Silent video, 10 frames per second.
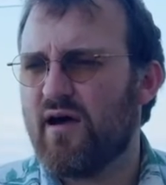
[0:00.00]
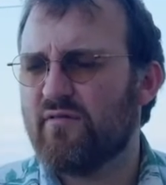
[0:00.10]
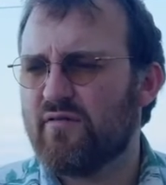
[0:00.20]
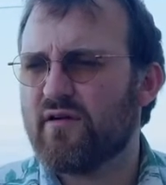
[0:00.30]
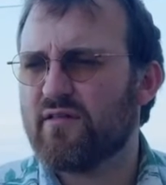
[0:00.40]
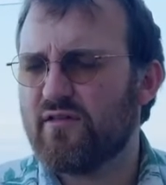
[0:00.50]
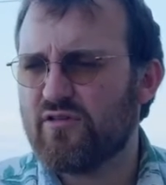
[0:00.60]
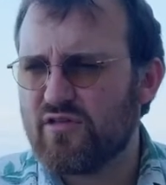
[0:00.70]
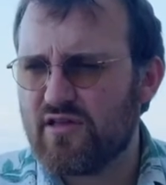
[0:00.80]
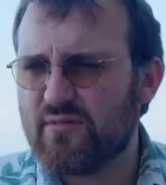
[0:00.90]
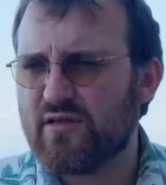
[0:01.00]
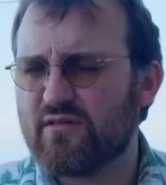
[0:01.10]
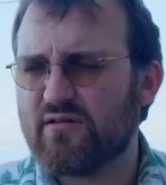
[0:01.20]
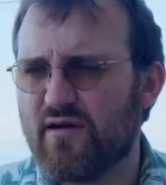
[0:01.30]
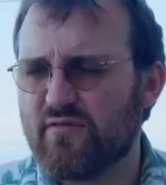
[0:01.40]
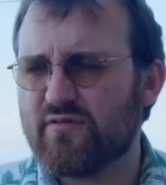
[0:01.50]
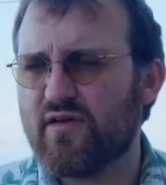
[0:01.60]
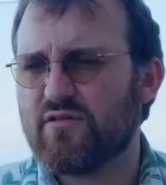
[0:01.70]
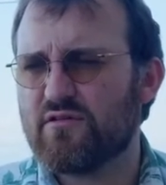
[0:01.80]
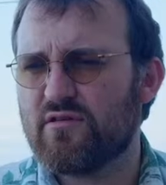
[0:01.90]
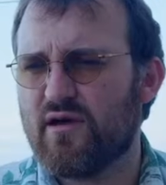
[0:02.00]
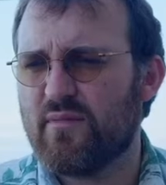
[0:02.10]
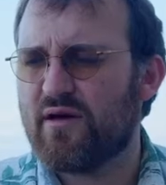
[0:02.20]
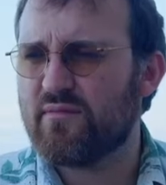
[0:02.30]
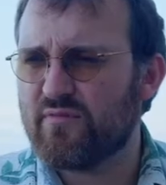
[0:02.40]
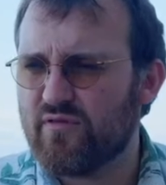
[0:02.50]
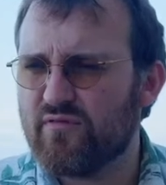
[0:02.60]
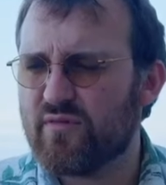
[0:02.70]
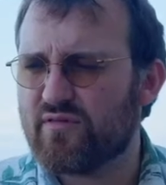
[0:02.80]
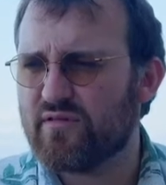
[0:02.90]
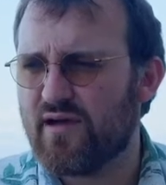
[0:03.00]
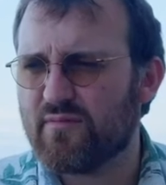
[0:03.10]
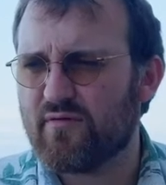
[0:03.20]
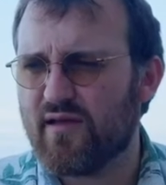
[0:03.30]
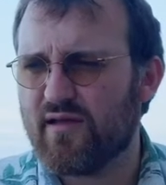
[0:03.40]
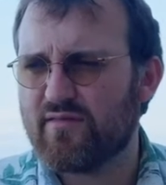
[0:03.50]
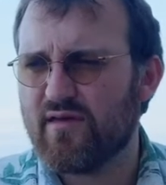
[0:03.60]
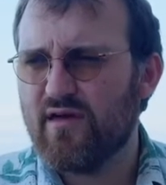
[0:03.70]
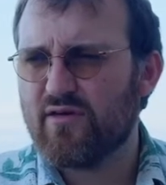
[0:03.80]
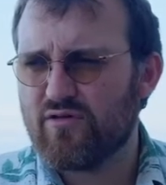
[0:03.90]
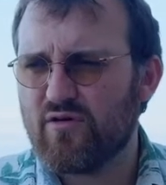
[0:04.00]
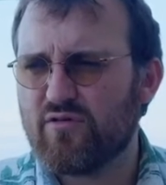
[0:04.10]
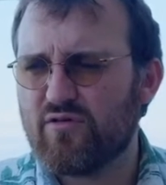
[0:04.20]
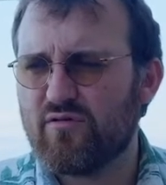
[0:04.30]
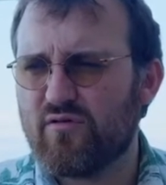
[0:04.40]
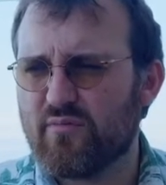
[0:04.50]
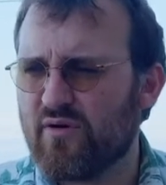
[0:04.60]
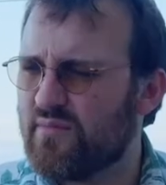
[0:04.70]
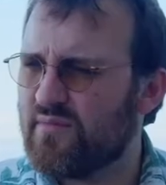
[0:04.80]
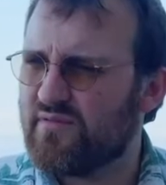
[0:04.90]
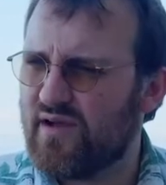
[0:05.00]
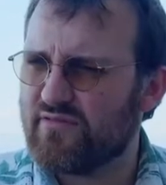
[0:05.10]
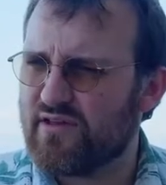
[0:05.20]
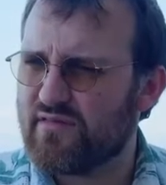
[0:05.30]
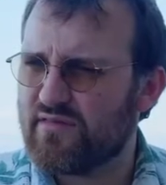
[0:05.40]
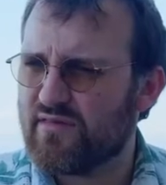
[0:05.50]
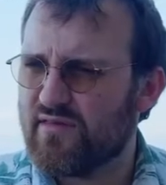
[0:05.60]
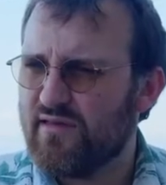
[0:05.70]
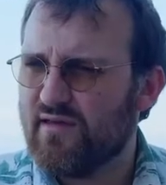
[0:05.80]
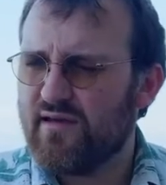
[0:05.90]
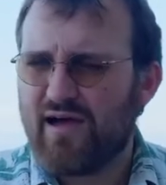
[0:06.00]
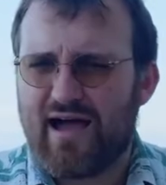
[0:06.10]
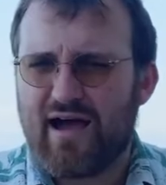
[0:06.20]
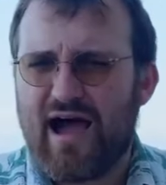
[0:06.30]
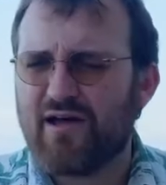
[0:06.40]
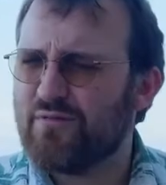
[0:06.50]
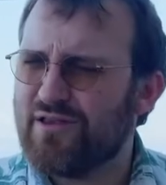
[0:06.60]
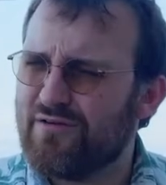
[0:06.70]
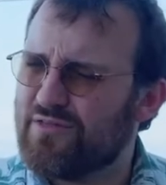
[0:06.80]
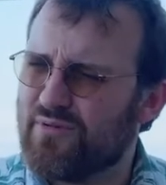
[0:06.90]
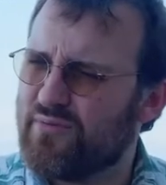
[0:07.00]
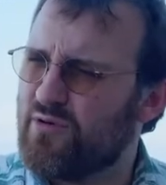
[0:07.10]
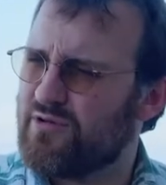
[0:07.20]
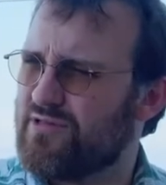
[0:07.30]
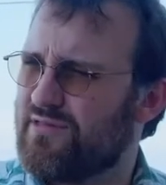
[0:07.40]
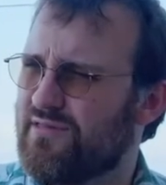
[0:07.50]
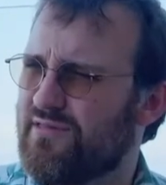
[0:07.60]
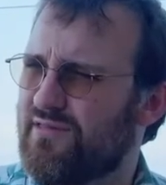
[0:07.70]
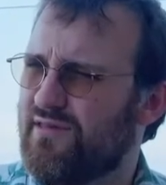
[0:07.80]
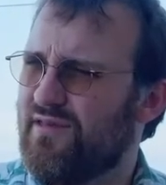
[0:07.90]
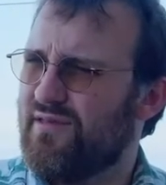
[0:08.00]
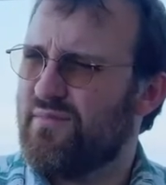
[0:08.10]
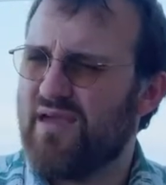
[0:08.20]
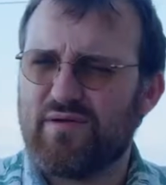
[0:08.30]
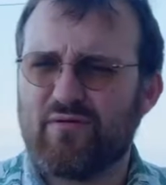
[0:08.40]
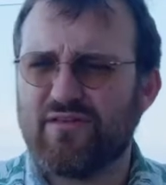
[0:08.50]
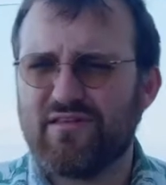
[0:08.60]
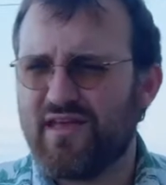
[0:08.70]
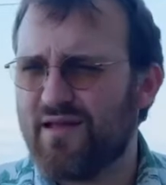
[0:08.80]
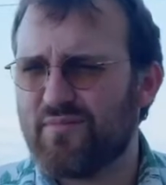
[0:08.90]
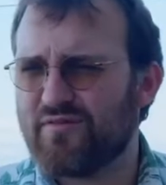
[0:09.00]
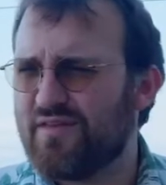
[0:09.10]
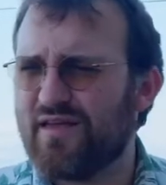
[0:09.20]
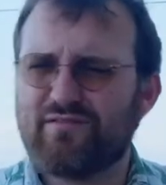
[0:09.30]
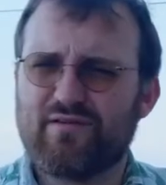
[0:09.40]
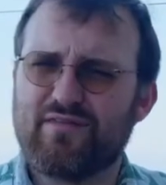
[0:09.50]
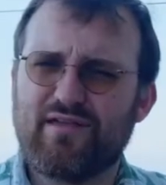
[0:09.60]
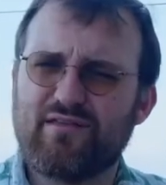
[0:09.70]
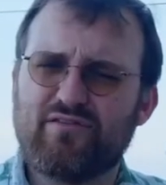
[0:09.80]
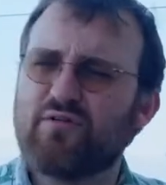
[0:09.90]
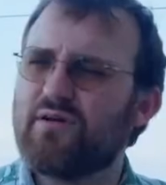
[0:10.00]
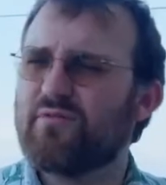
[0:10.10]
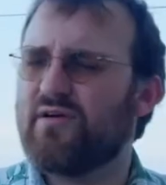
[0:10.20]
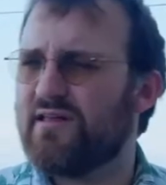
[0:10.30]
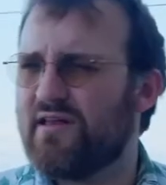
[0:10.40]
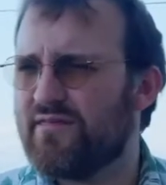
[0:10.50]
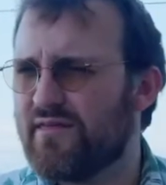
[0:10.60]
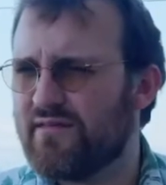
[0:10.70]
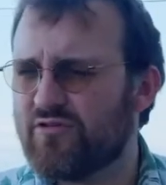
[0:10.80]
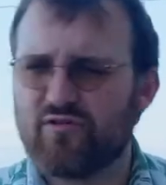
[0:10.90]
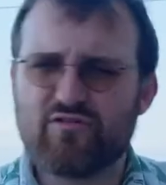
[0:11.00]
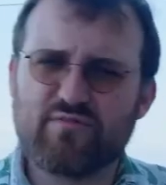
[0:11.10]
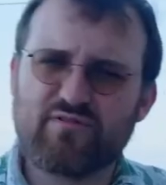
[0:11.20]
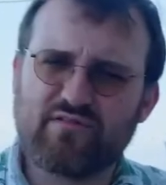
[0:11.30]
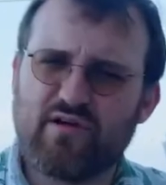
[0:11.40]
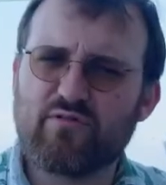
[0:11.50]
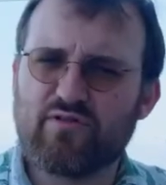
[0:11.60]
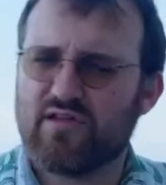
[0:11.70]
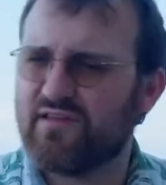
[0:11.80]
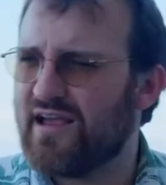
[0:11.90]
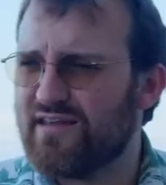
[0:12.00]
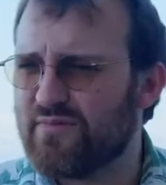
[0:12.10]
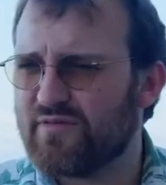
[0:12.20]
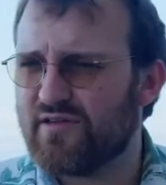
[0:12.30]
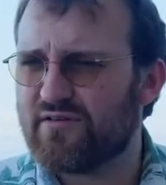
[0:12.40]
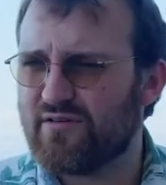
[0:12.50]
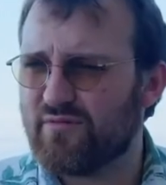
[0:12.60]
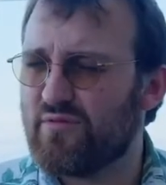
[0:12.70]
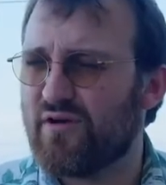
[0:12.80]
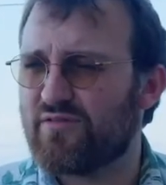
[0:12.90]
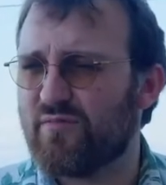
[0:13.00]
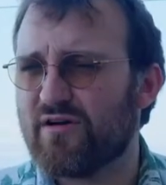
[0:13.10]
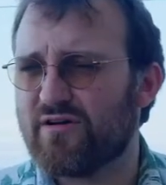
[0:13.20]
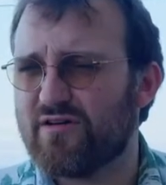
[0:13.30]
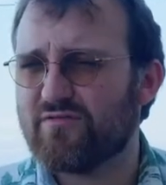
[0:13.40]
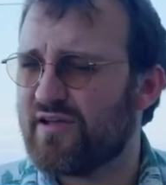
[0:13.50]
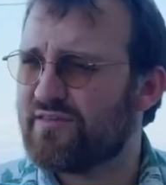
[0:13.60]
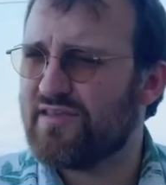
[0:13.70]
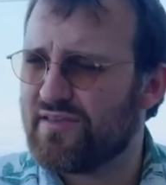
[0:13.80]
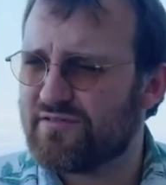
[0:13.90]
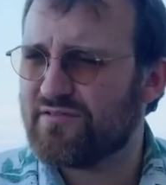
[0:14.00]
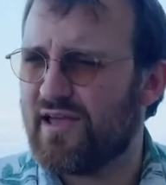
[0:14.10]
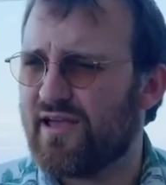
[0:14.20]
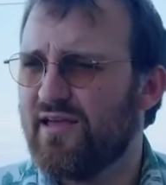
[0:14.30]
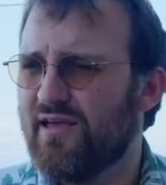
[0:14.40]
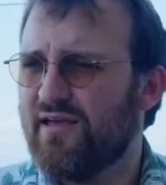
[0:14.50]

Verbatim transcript: a very legitimate conversation about improvements and upgrades shows you a problem of governance. How do we know the proportions? maybe only 10% are the don't upgrade anything church of Satoshi and 90% are we want smart contracts yesterday